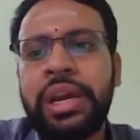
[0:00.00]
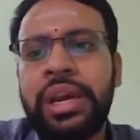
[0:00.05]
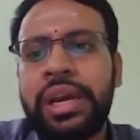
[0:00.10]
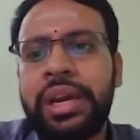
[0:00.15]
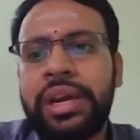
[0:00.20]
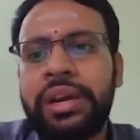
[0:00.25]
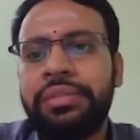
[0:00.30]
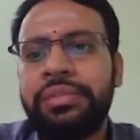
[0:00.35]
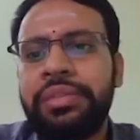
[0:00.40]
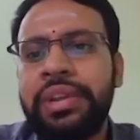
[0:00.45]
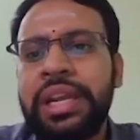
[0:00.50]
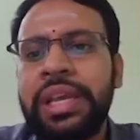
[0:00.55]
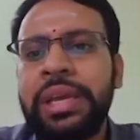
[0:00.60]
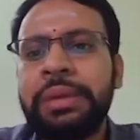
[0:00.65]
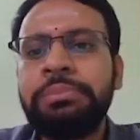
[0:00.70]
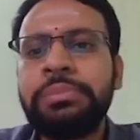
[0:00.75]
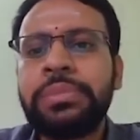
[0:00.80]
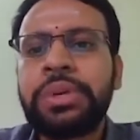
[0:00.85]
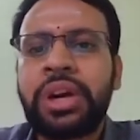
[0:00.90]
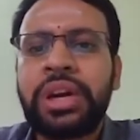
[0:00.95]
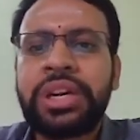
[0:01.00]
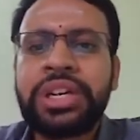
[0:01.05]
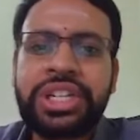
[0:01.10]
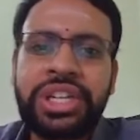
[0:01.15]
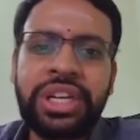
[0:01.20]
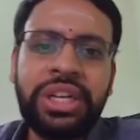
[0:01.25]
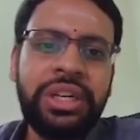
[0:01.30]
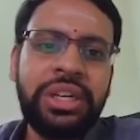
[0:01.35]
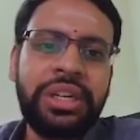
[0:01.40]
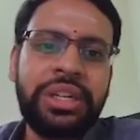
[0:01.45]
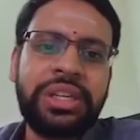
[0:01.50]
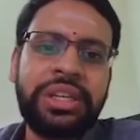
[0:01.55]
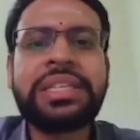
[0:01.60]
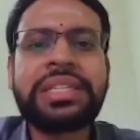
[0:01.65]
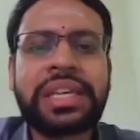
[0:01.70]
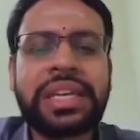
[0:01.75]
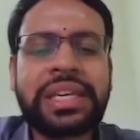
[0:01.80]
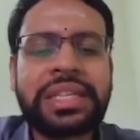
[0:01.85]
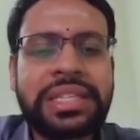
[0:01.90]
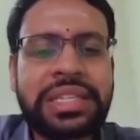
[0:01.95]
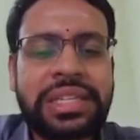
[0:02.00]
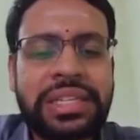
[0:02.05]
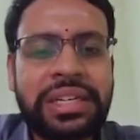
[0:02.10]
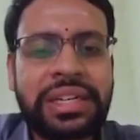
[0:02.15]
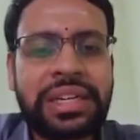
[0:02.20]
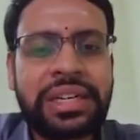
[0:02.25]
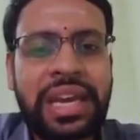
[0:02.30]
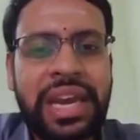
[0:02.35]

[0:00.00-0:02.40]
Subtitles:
William Röntgen is considered